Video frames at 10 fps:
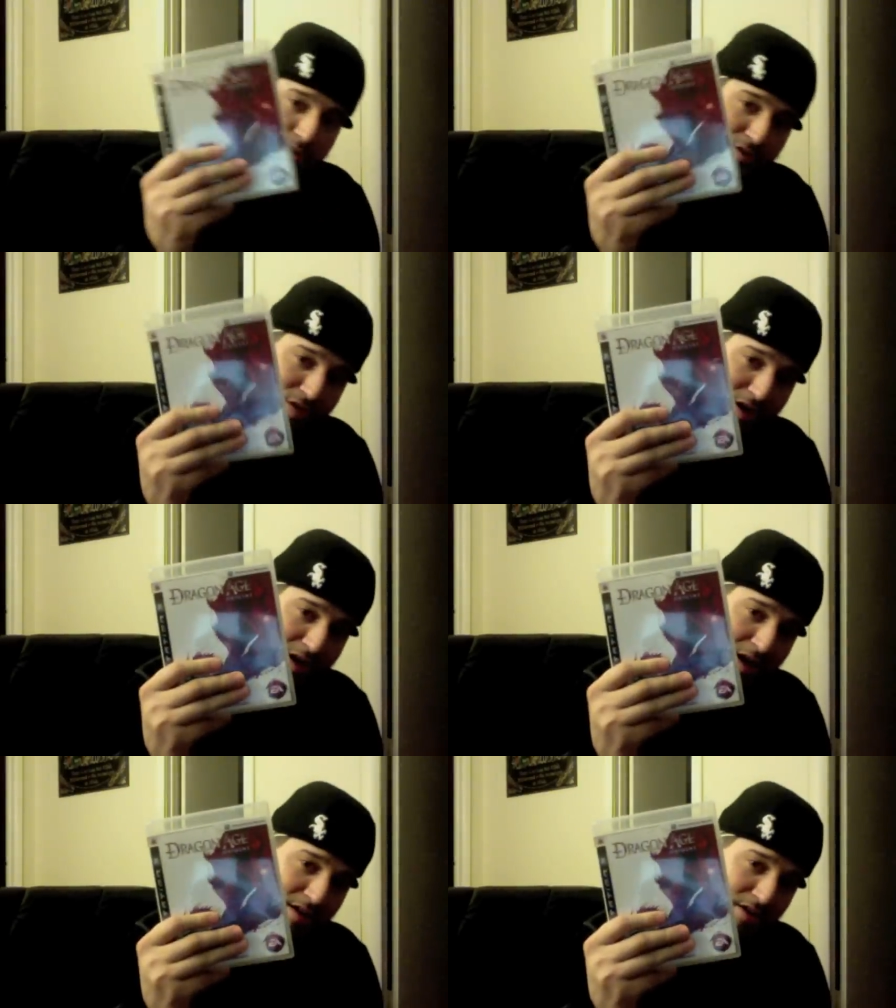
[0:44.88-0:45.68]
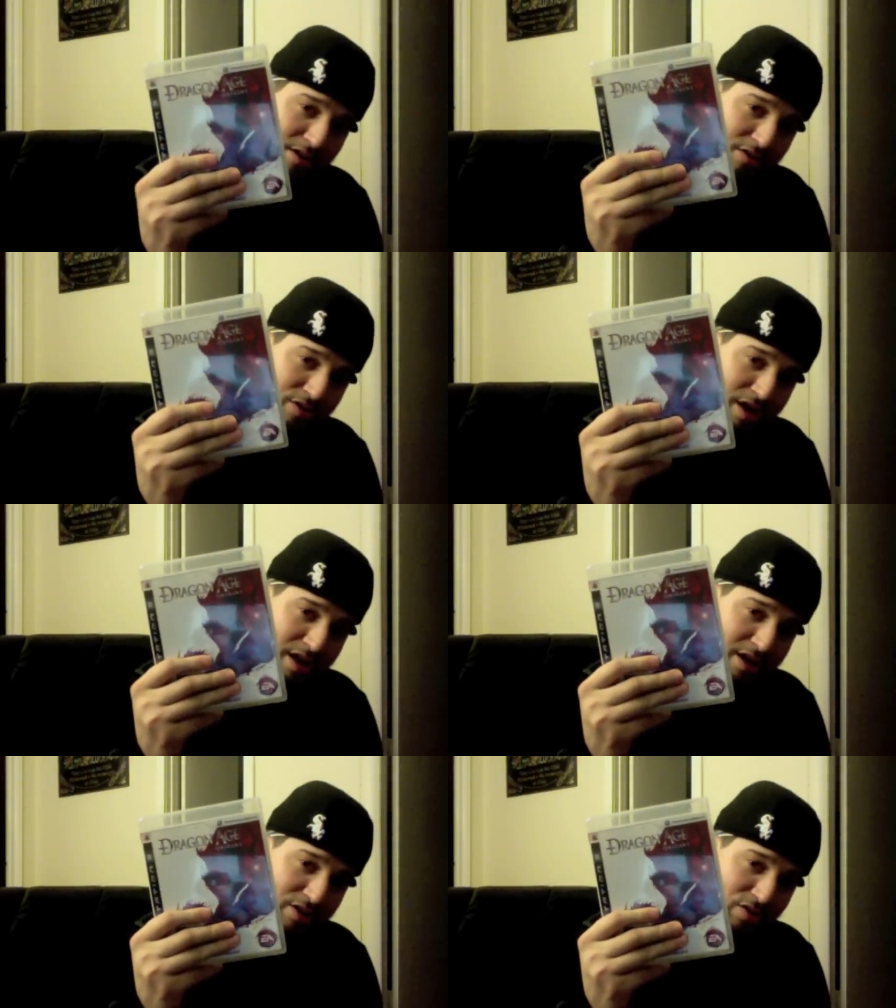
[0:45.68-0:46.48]
Dragon, Dragon
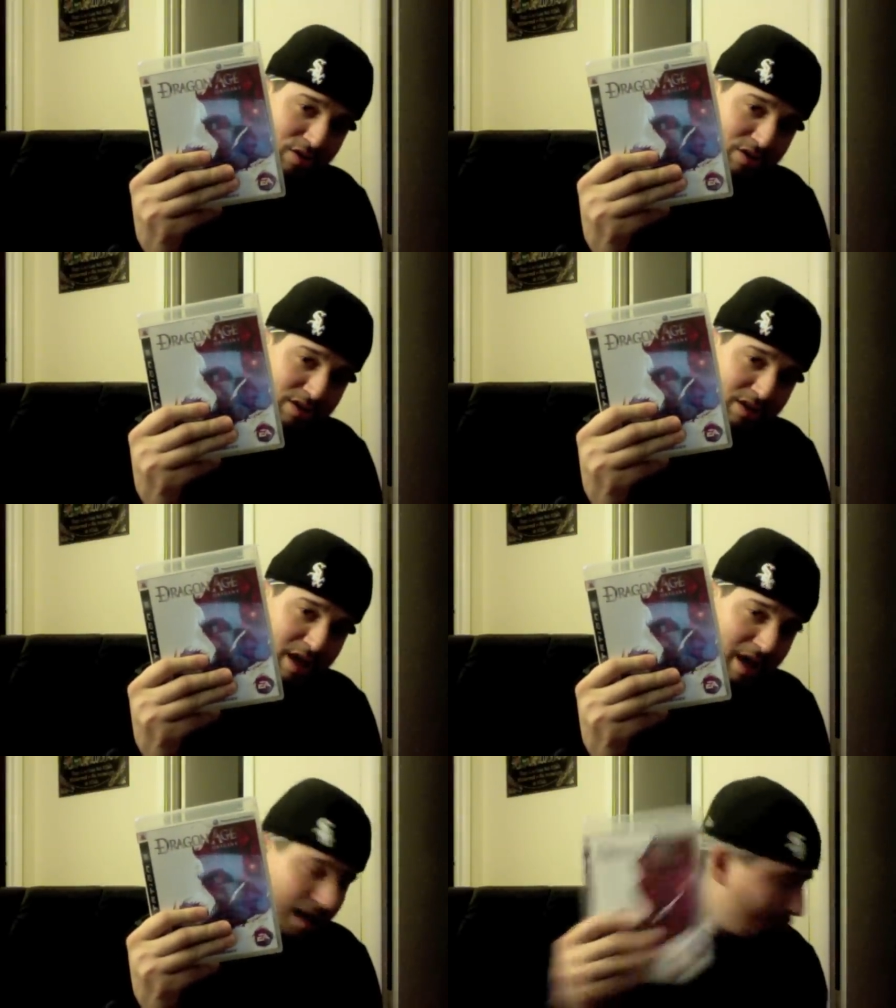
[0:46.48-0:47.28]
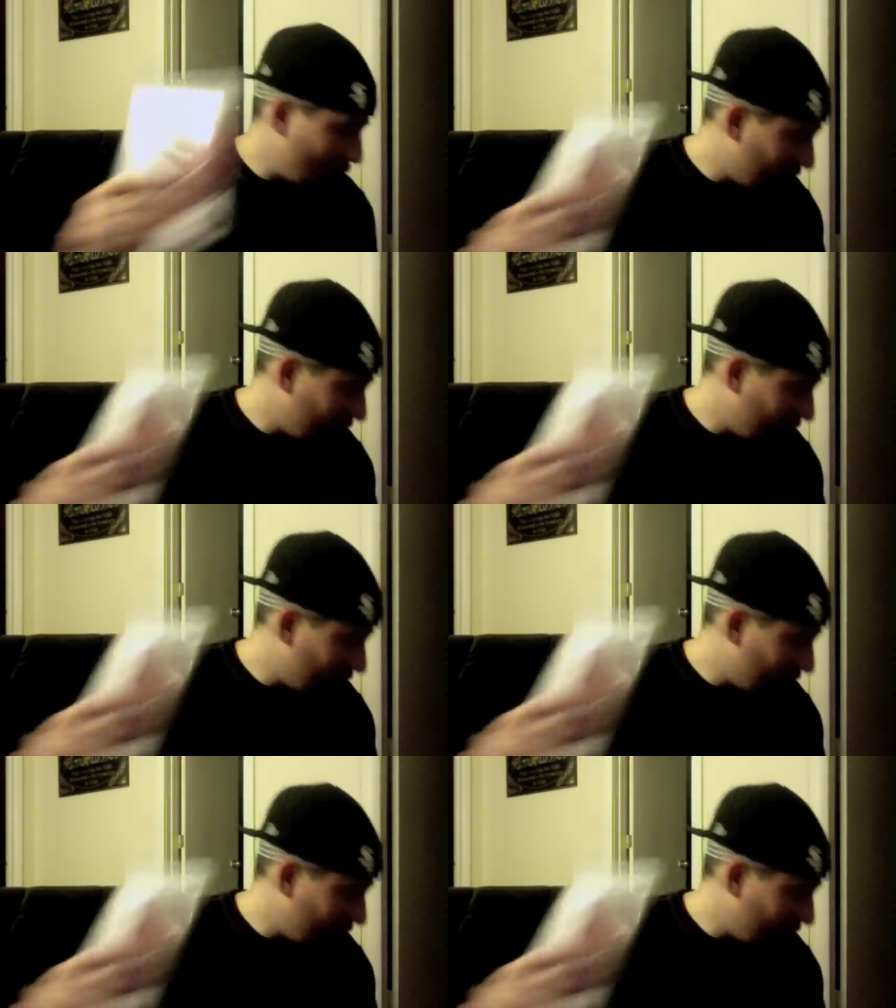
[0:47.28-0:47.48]
Age Origin, eight point